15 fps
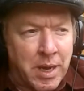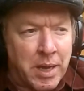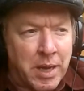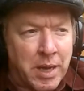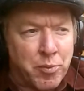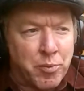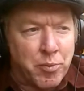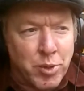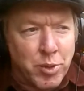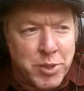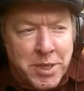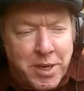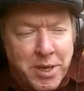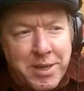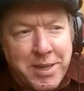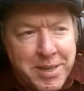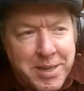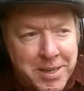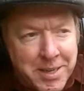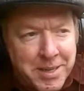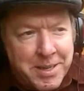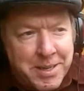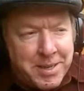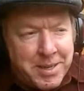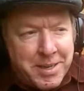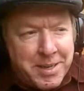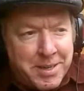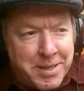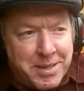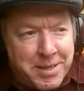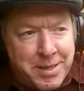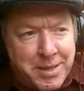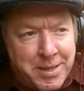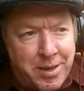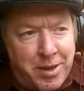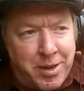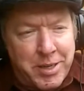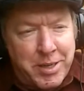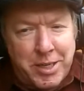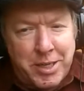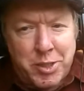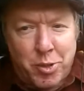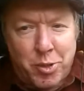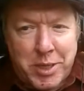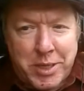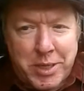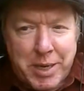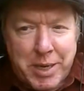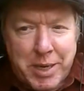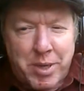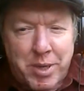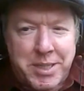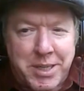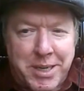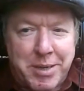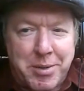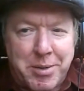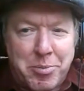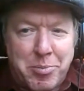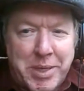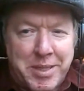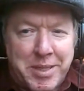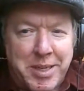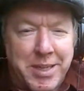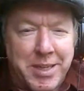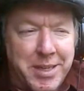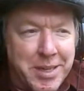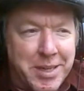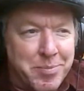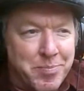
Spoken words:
And of course, I enjoyed very much meeting